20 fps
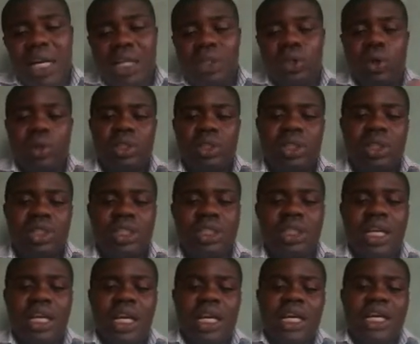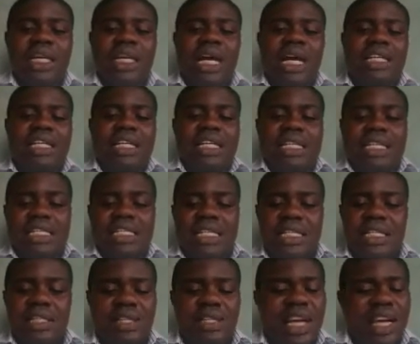that oxygen that they
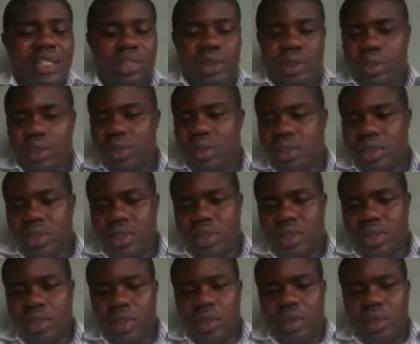need. That's just it.